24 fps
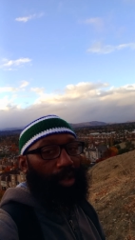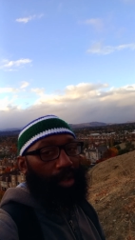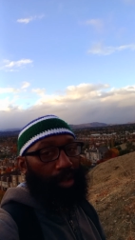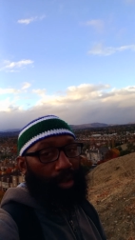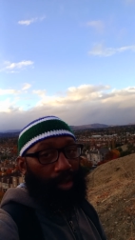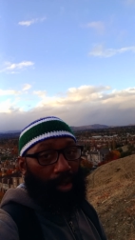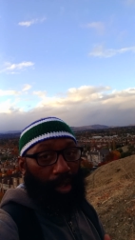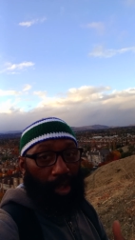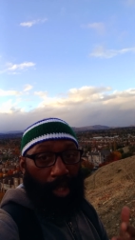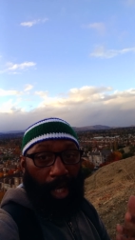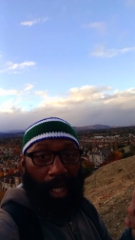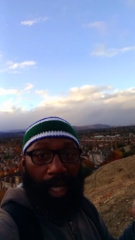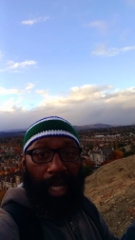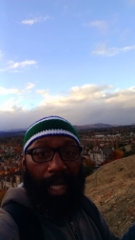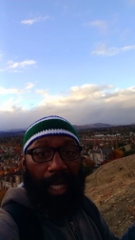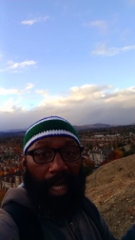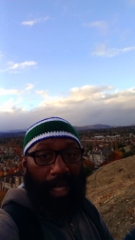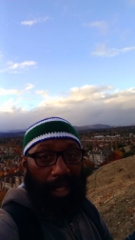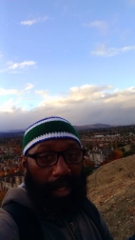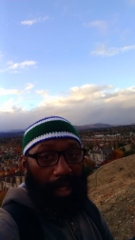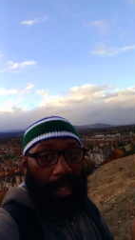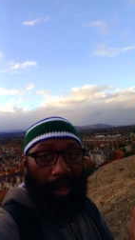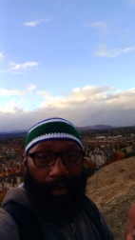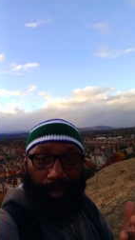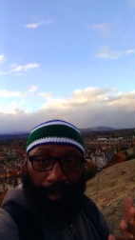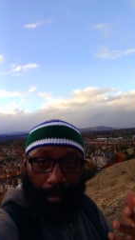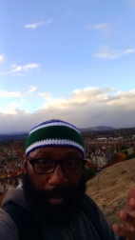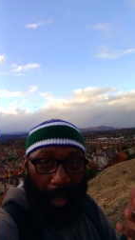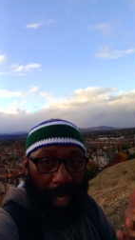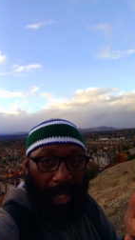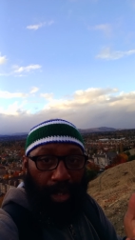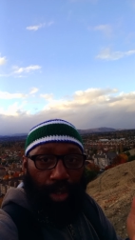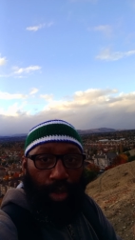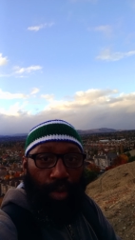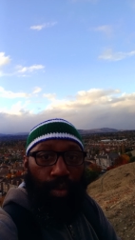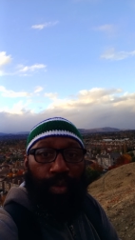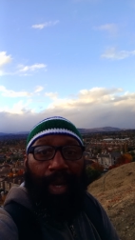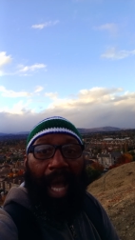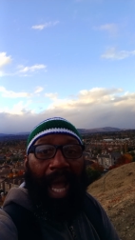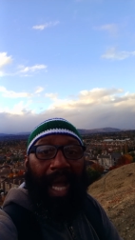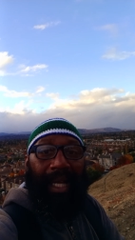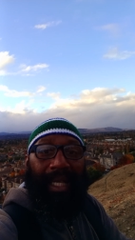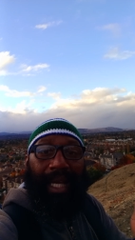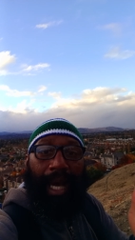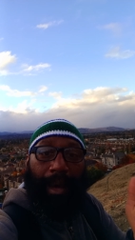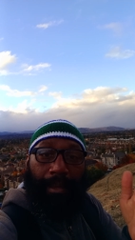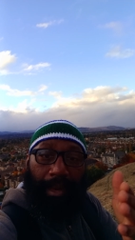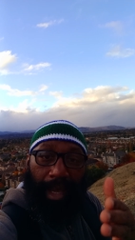you're going to end by you
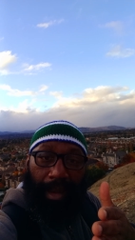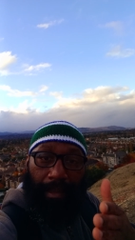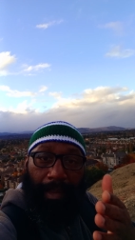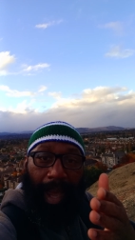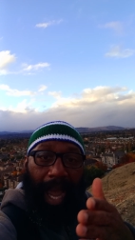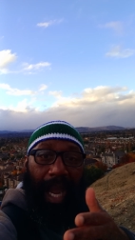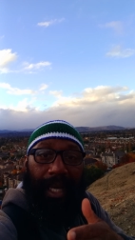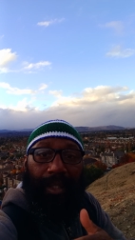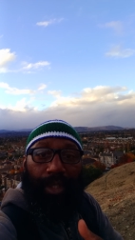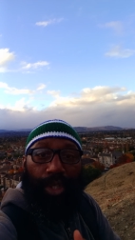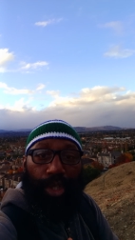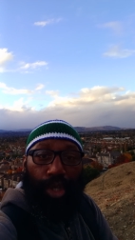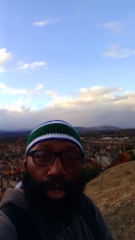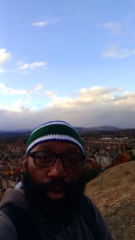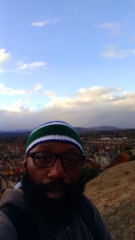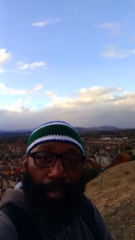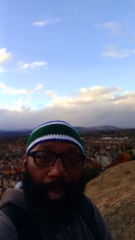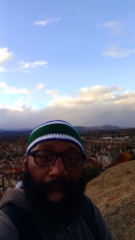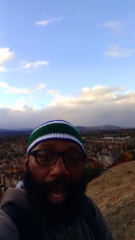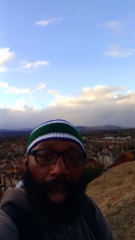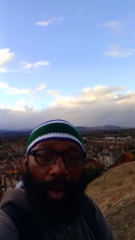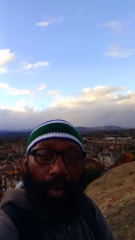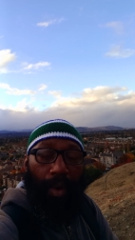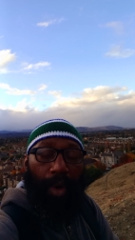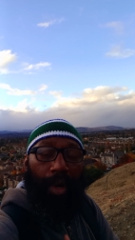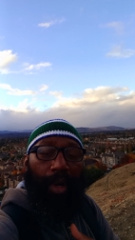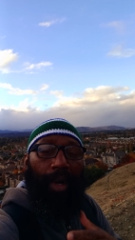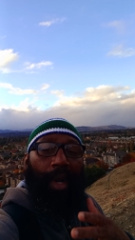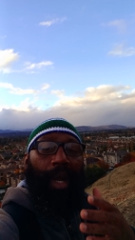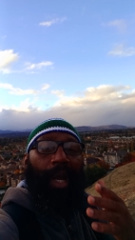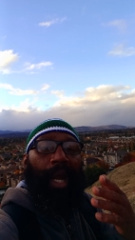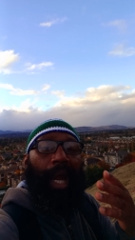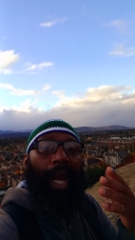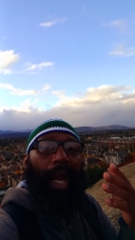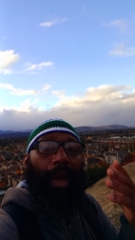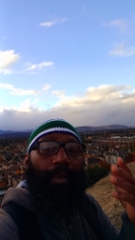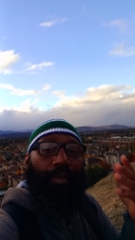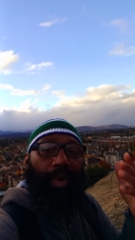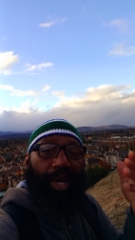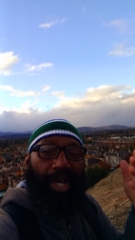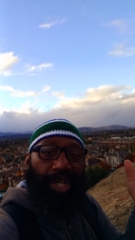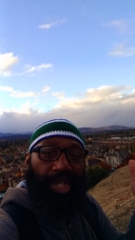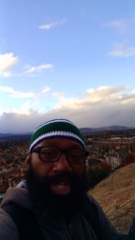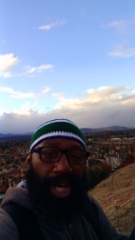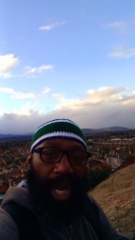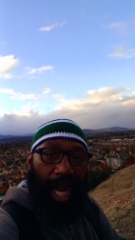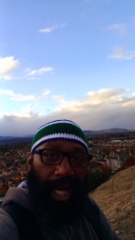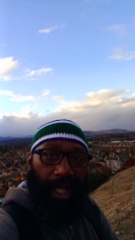not coming back to your power and
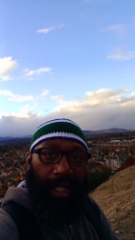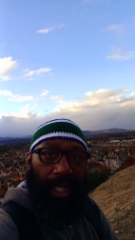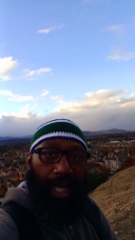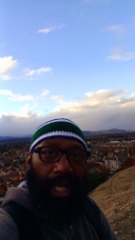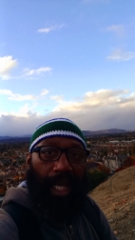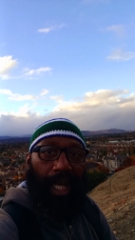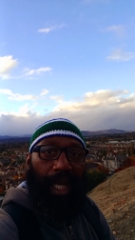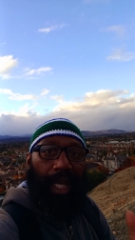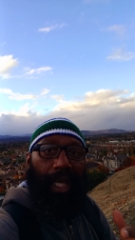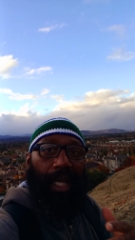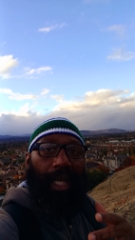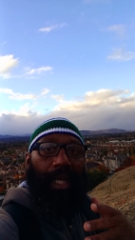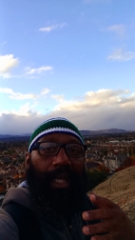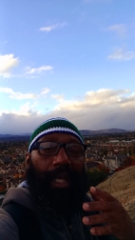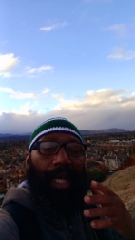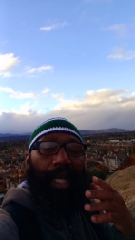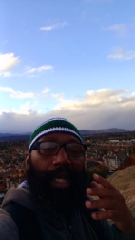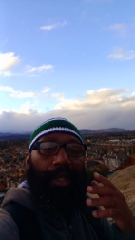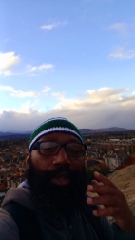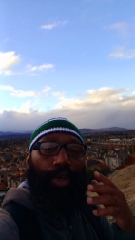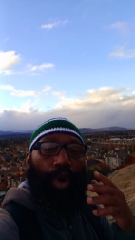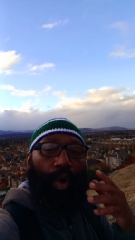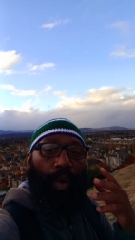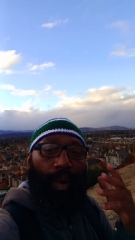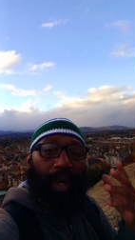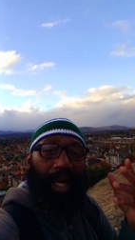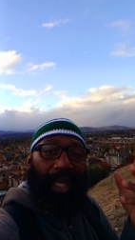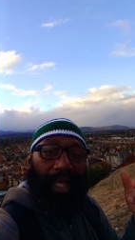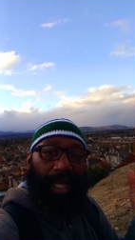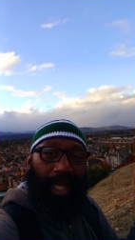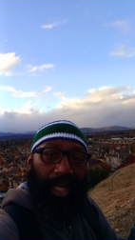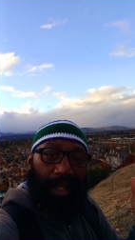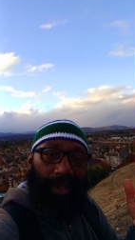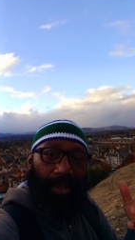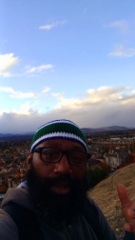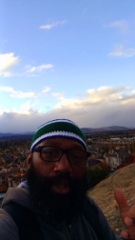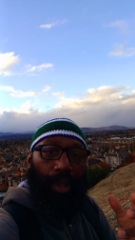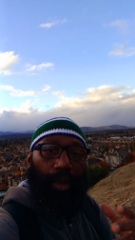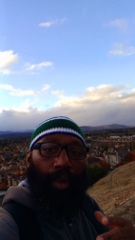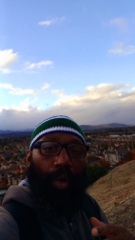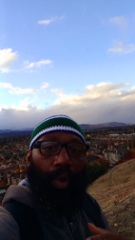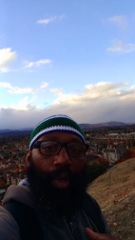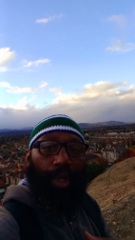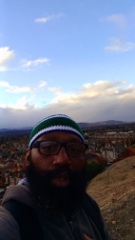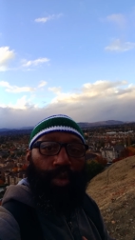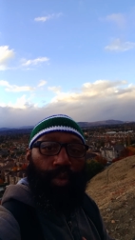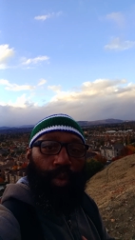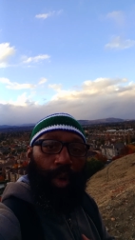rejecting and, and going against the
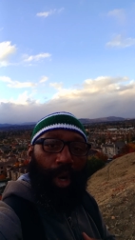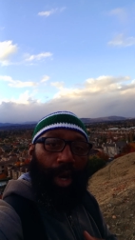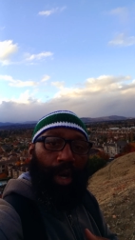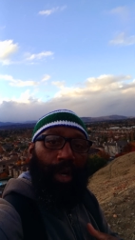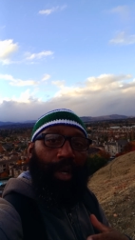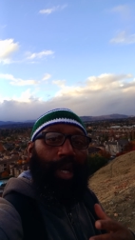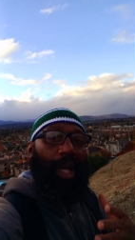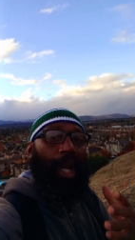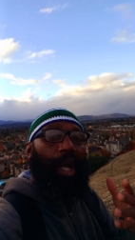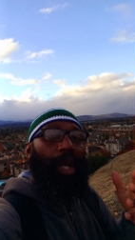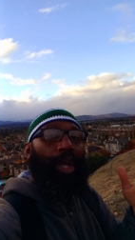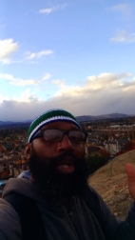Lord's word.